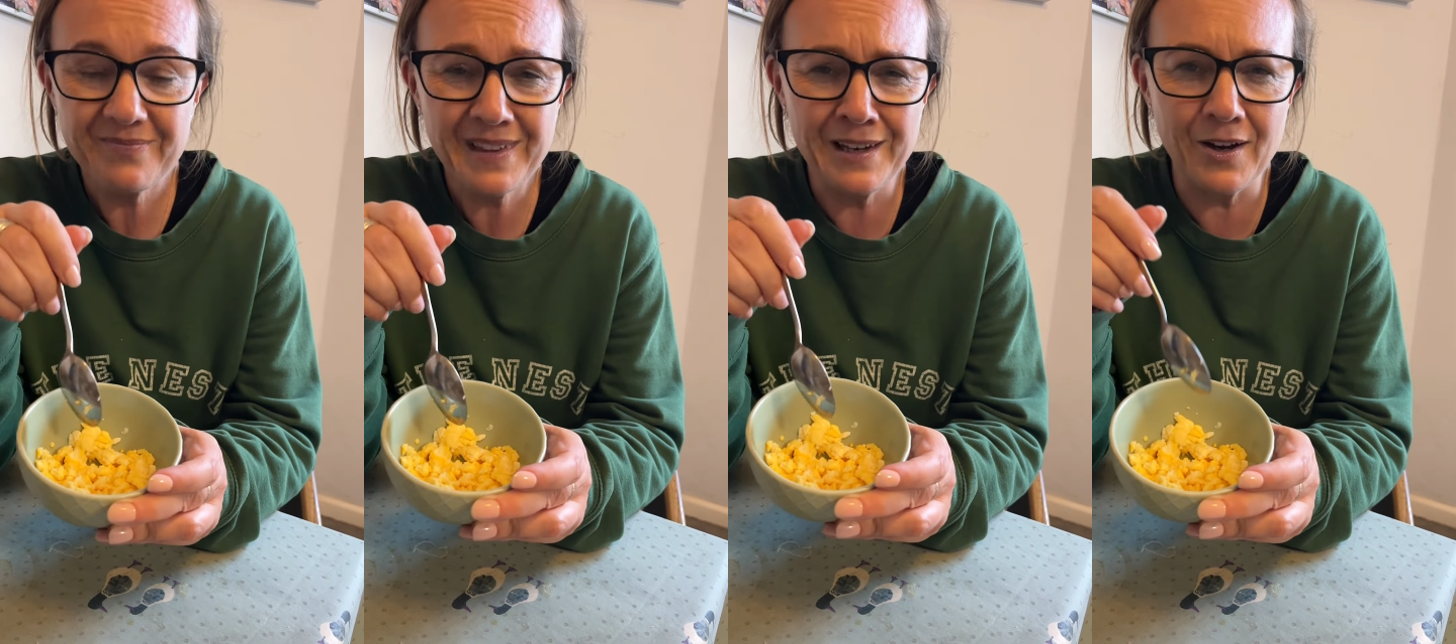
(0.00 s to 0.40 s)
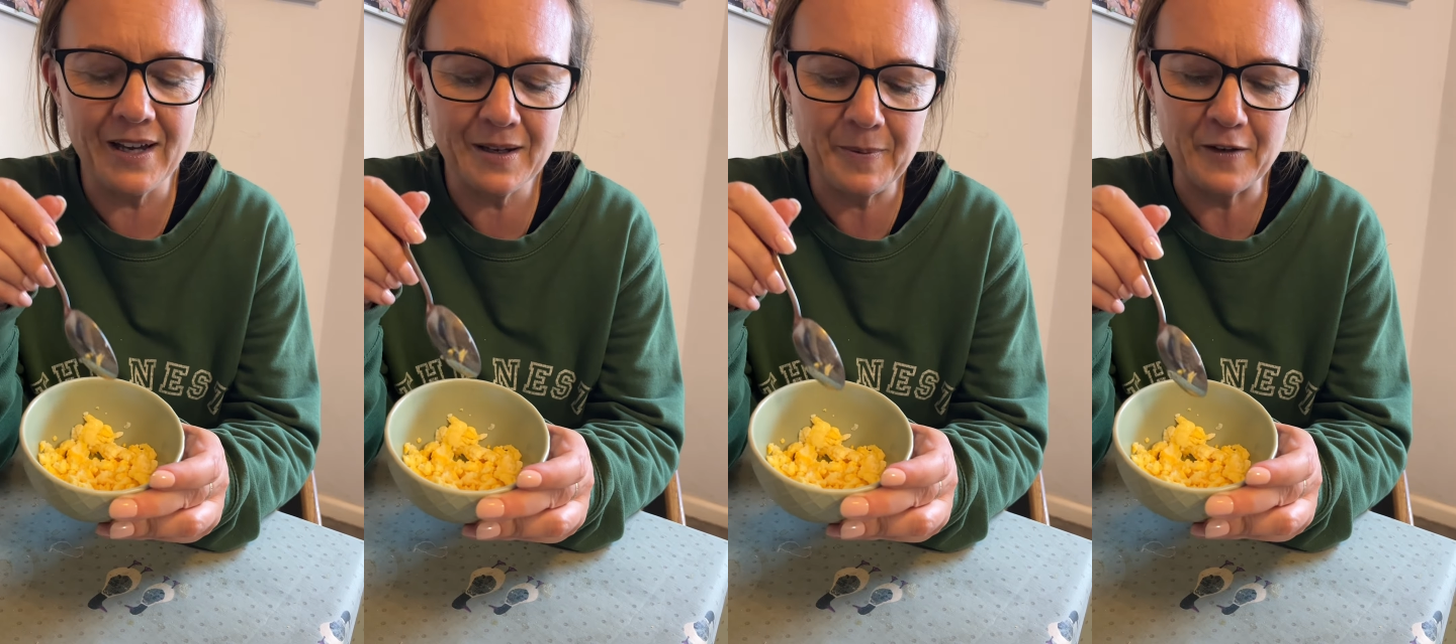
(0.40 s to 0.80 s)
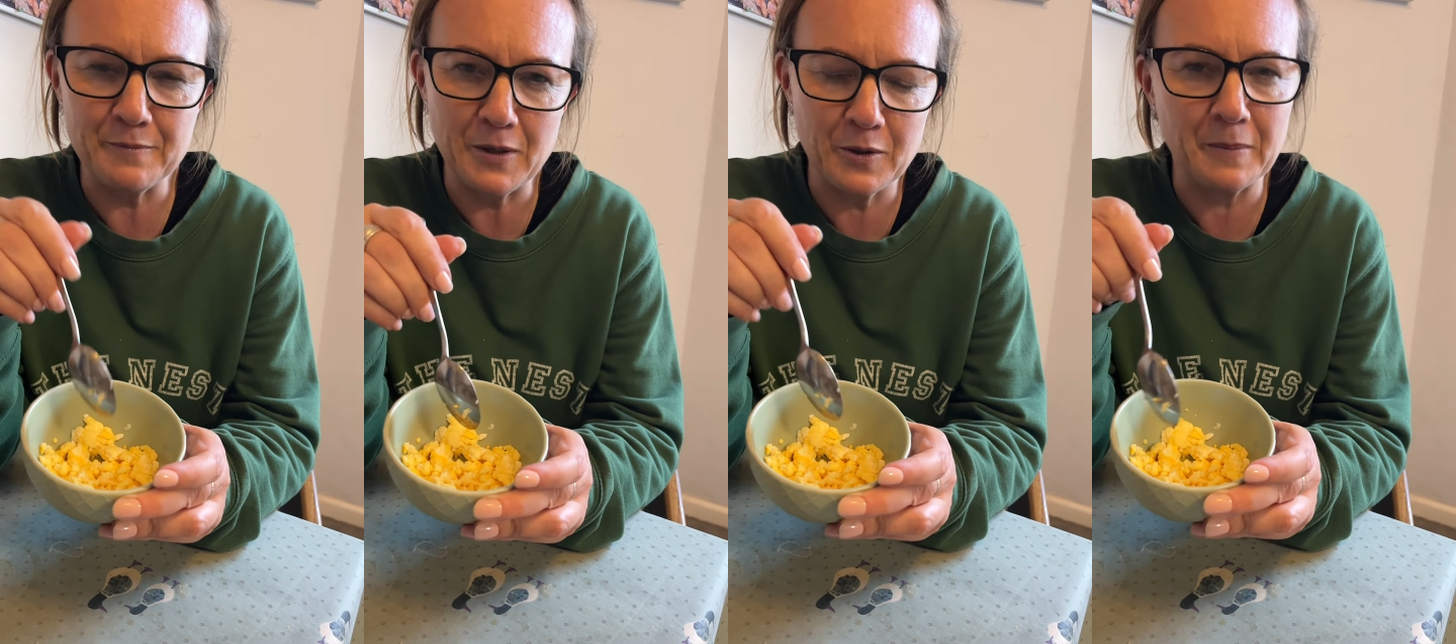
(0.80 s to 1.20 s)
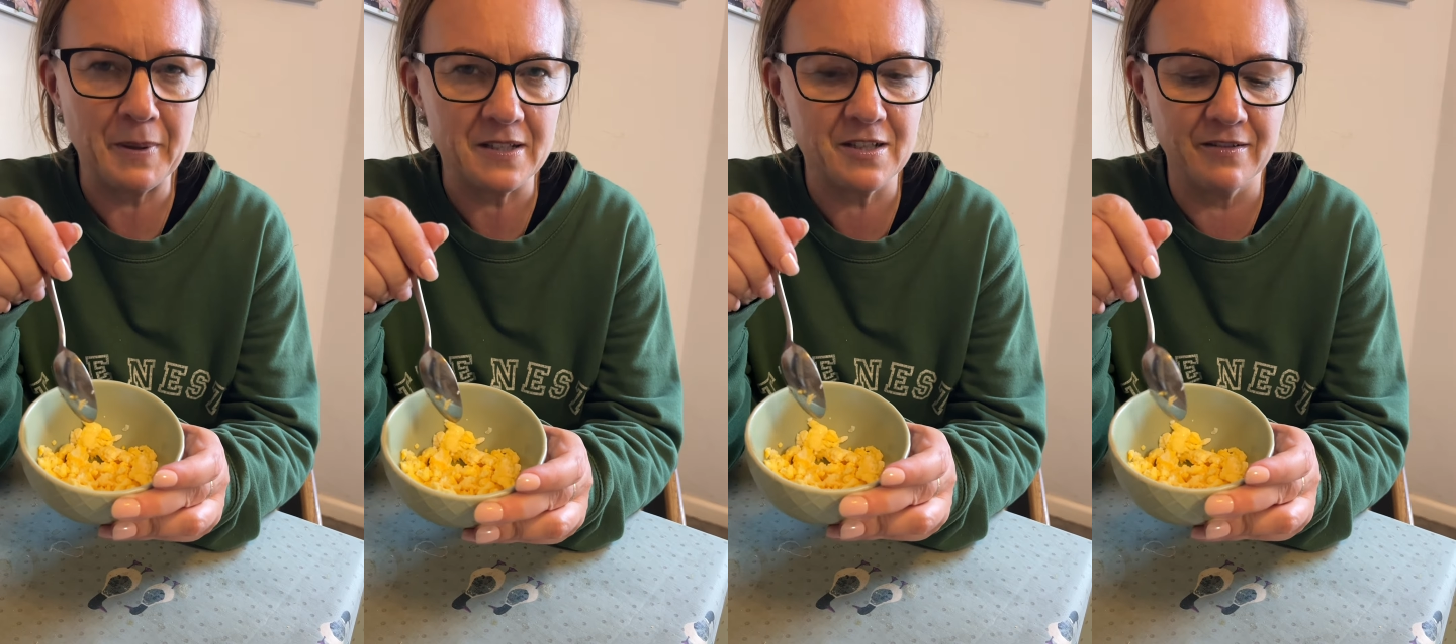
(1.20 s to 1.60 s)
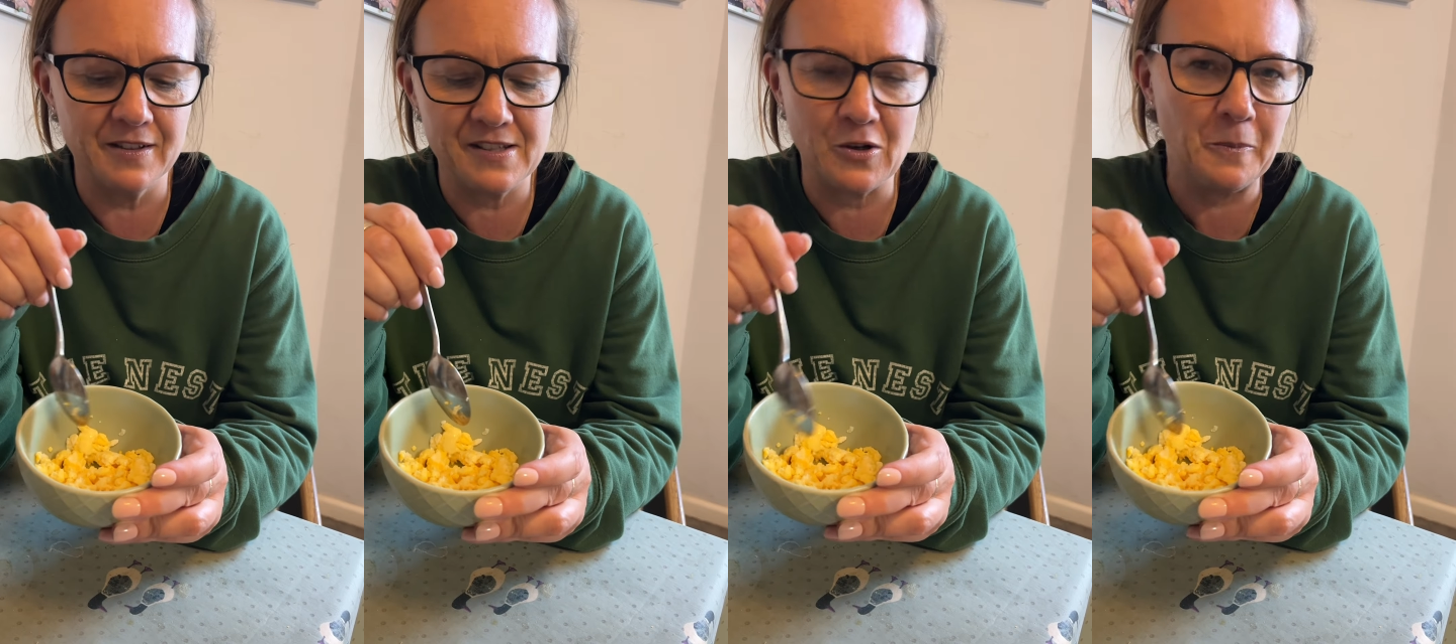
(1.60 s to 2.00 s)
like a bit of milk and butter and
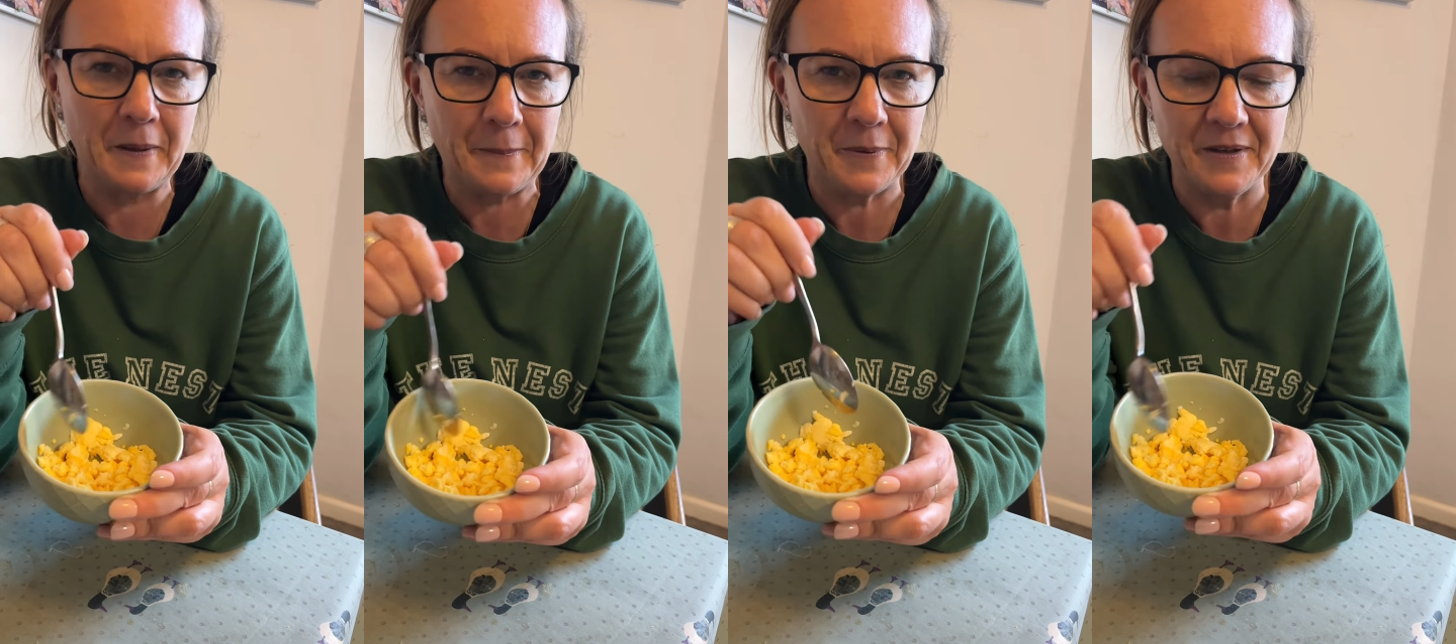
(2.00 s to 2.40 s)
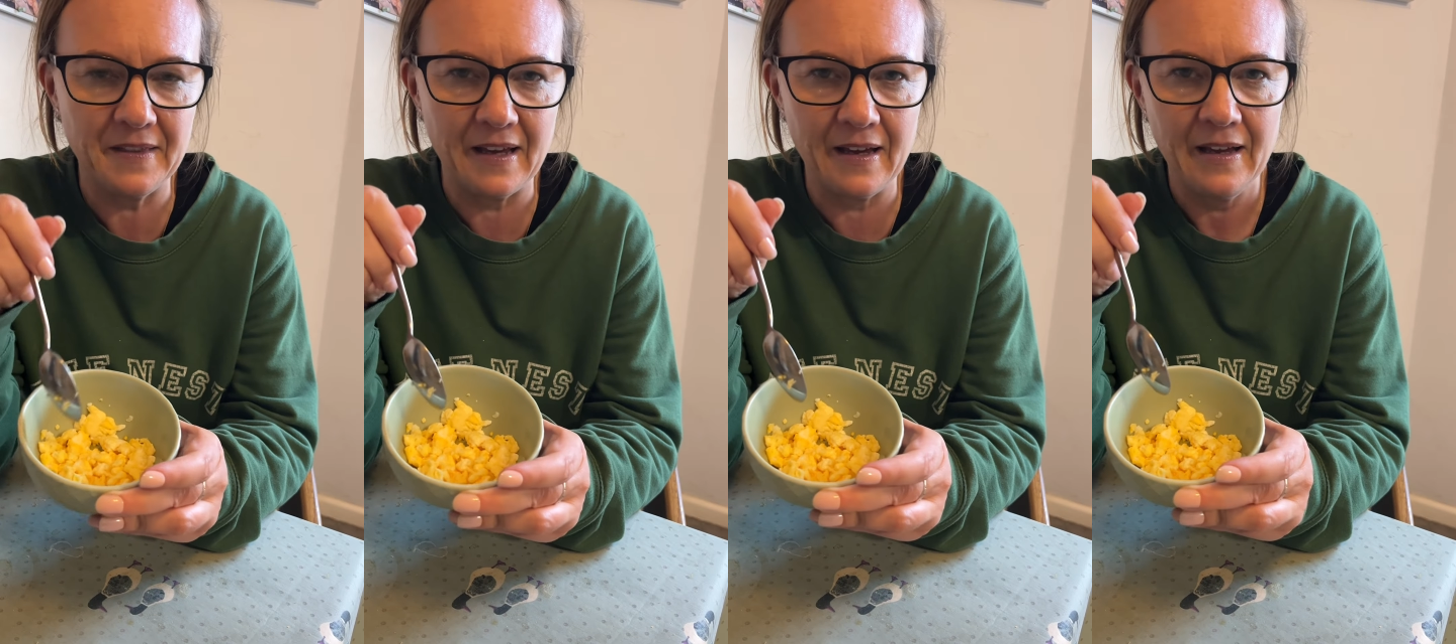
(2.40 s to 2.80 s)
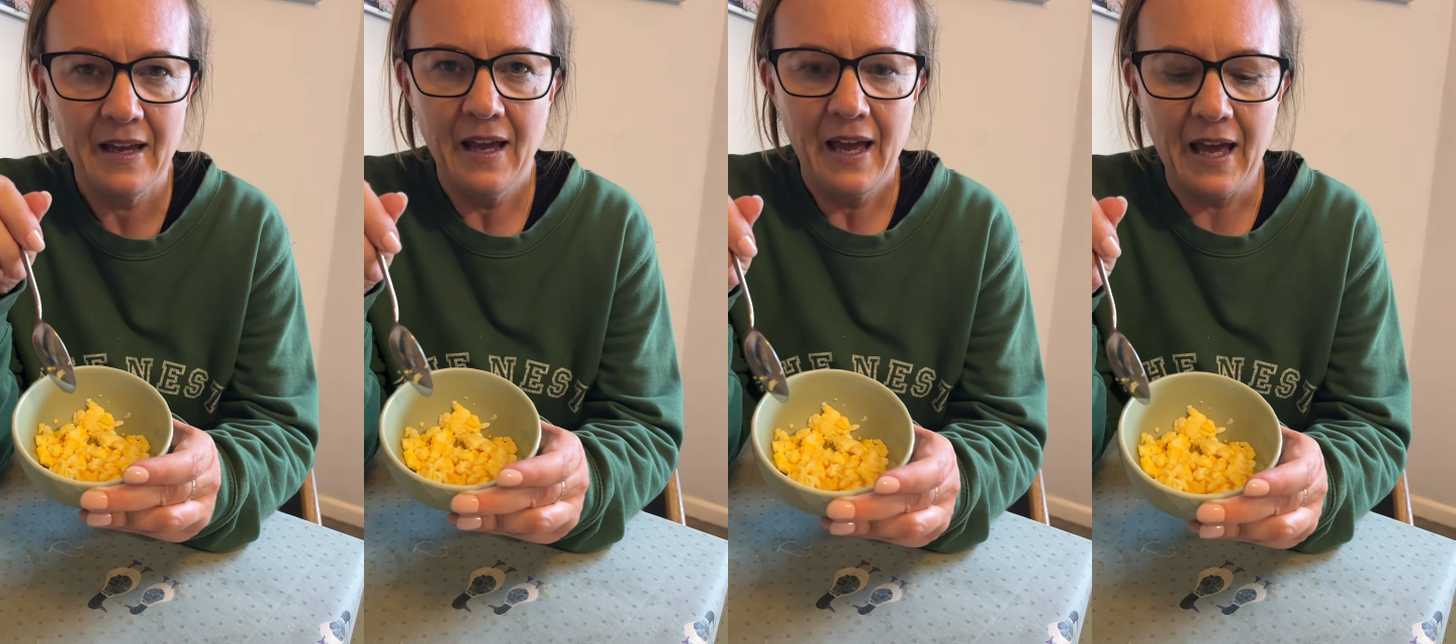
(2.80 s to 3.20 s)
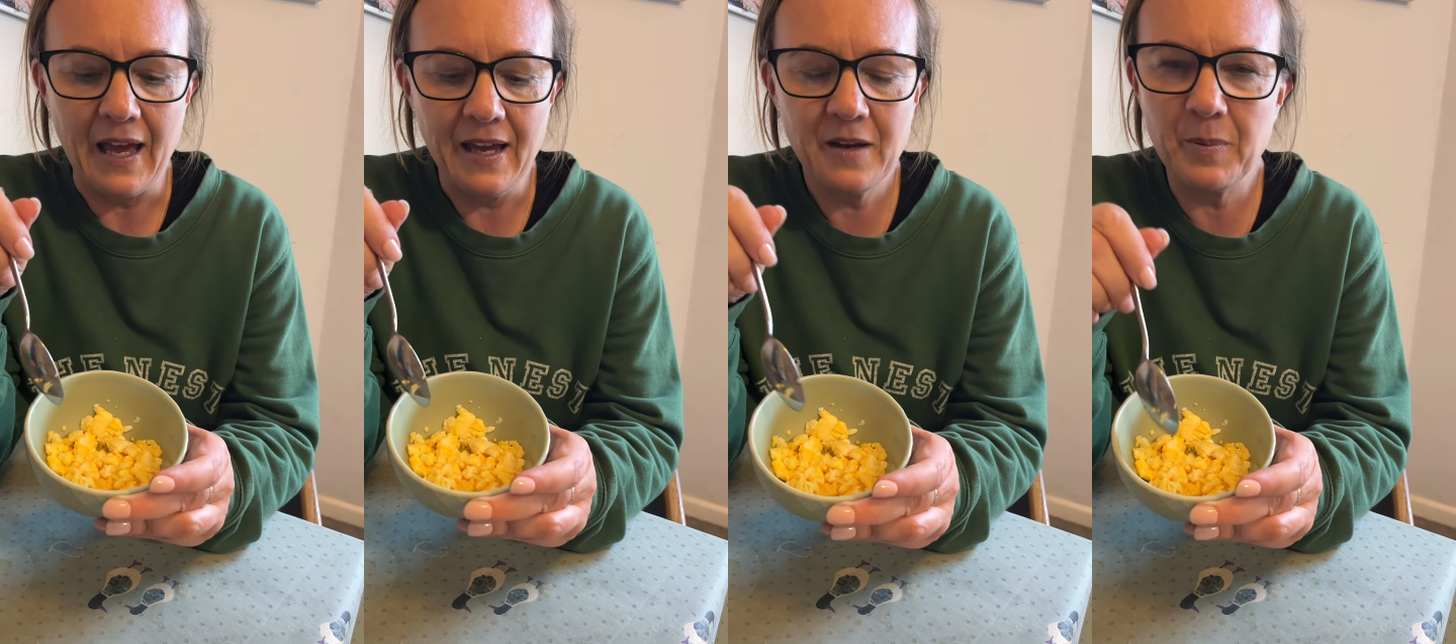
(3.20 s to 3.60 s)
salt and pepper in their egg.